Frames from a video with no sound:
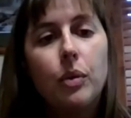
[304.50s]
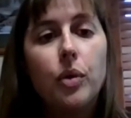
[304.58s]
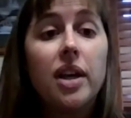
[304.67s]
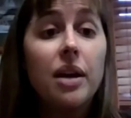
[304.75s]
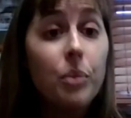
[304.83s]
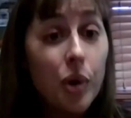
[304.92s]
will
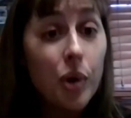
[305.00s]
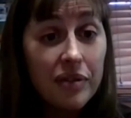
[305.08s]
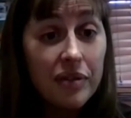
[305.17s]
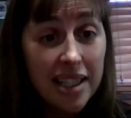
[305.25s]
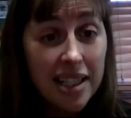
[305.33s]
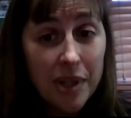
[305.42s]
get more
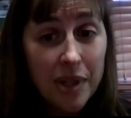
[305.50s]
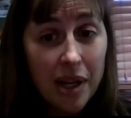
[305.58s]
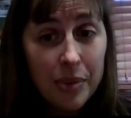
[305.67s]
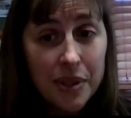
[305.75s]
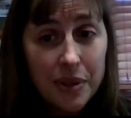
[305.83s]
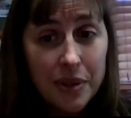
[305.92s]
advancement
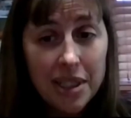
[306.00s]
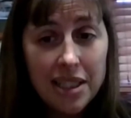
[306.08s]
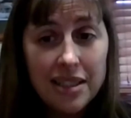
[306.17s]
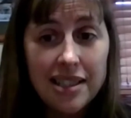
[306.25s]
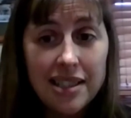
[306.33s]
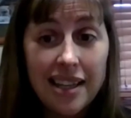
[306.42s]

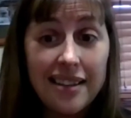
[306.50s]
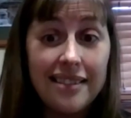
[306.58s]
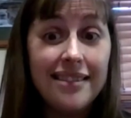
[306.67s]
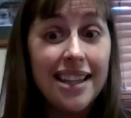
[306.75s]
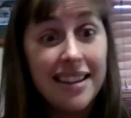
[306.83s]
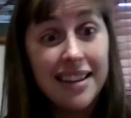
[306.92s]
opportunities,
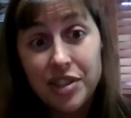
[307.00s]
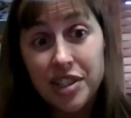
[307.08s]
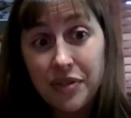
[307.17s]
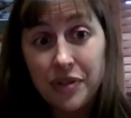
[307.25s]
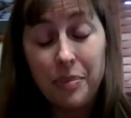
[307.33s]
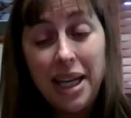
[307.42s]
and then there's
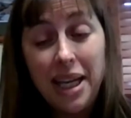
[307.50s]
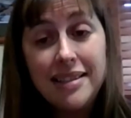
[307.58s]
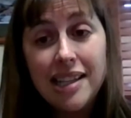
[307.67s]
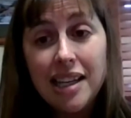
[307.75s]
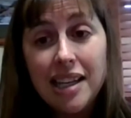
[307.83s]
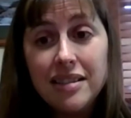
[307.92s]
different pay
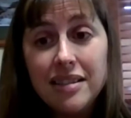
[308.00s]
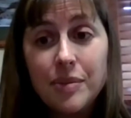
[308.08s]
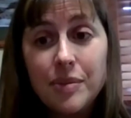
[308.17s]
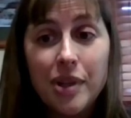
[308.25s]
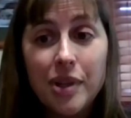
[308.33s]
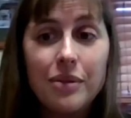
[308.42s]
scales,
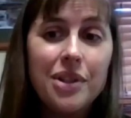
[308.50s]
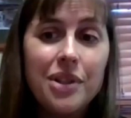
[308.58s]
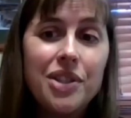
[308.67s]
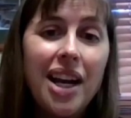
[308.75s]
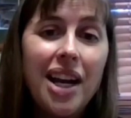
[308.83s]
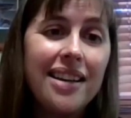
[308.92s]
but we
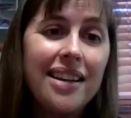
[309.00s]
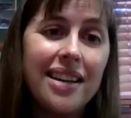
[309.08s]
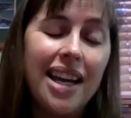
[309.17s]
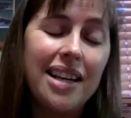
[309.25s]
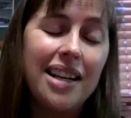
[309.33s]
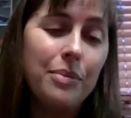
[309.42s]
try to
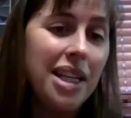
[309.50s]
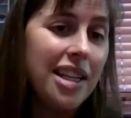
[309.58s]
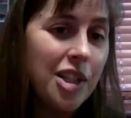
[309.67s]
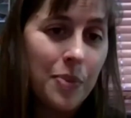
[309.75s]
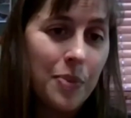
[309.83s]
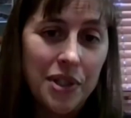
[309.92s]
kind of meet
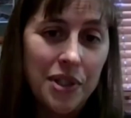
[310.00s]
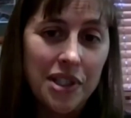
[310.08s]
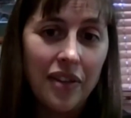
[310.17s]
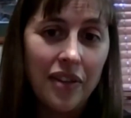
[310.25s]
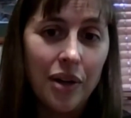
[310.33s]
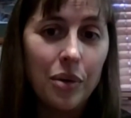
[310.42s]
each person
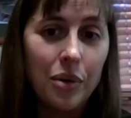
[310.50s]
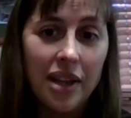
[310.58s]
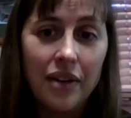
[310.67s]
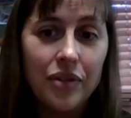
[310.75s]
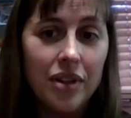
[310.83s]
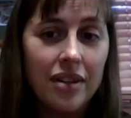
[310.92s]
on their own
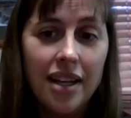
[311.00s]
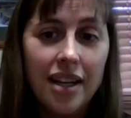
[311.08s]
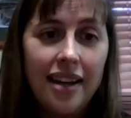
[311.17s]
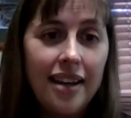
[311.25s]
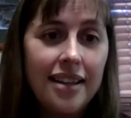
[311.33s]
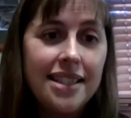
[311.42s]
level,
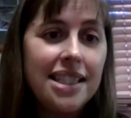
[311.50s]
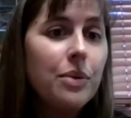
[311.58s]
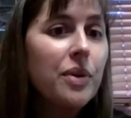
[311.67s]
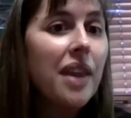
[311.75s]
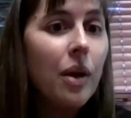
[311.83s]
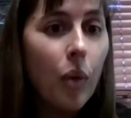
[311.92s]
see
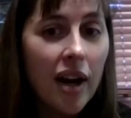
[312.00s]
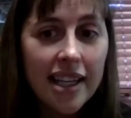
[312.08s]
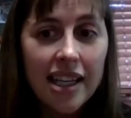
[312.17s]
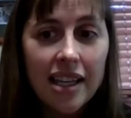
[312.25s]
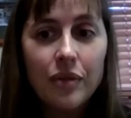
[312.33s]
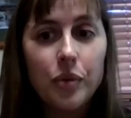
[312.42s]
what they want to
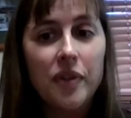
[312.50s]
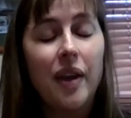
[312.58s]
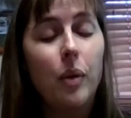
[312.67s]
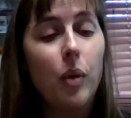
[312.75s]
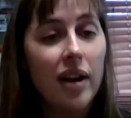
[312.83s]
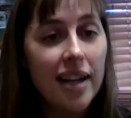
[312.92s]
give, what they
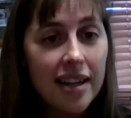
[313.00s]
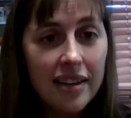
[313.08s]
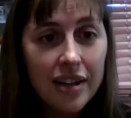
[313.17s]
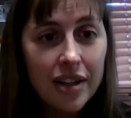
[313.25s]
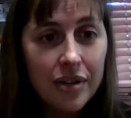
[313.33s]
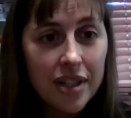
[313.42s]
want out of
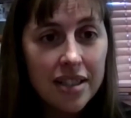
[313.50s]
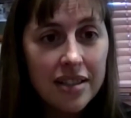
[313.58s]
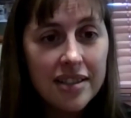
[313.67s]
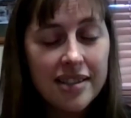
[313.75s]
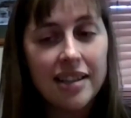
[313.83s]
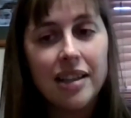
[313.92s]
their
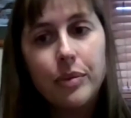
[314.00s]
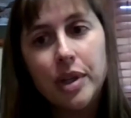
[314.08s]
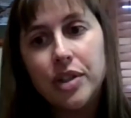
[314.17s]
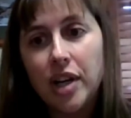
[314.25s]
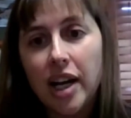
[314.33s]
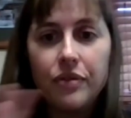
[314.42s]
careers, and then we
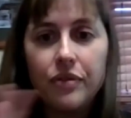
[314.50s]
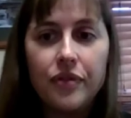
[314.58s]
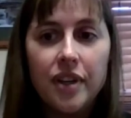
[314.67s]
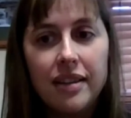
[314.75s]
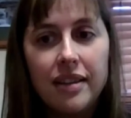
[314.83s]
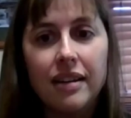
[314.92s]
try and
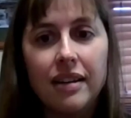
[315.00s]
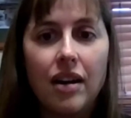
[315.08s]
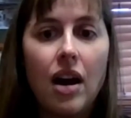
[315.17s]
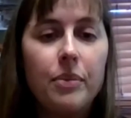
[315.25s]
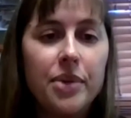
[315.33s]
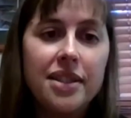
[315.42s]
fit the
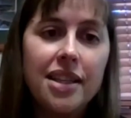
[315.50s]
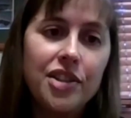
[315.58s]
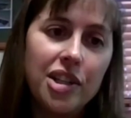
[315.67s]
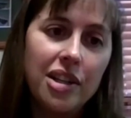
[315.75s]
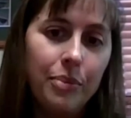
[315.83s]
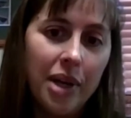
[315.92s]

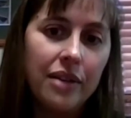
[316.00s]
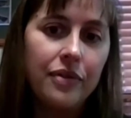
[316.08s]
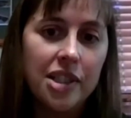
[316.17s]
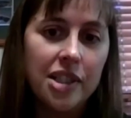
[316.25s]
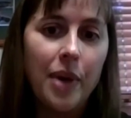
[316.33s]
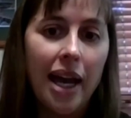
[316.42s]
compensation and
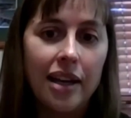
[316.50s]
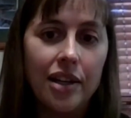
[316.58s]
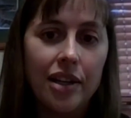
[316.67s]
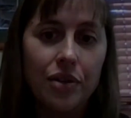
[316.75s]
benefits package